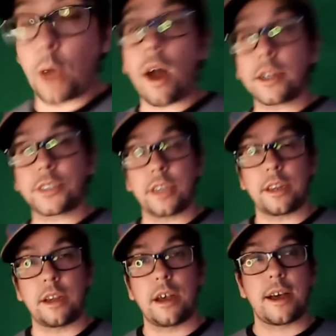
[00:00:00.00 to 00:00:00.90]
I watched
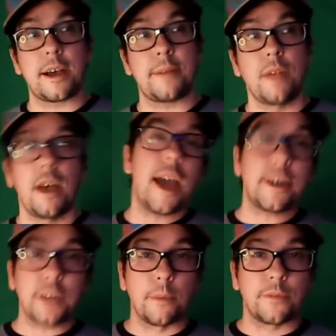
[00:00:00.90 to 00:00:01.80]
it. I
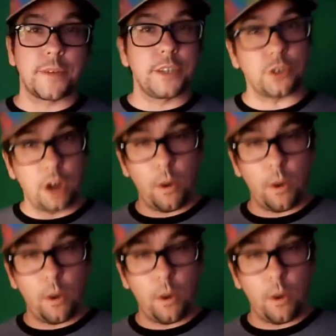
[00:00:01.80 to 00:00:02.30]
had a double feature.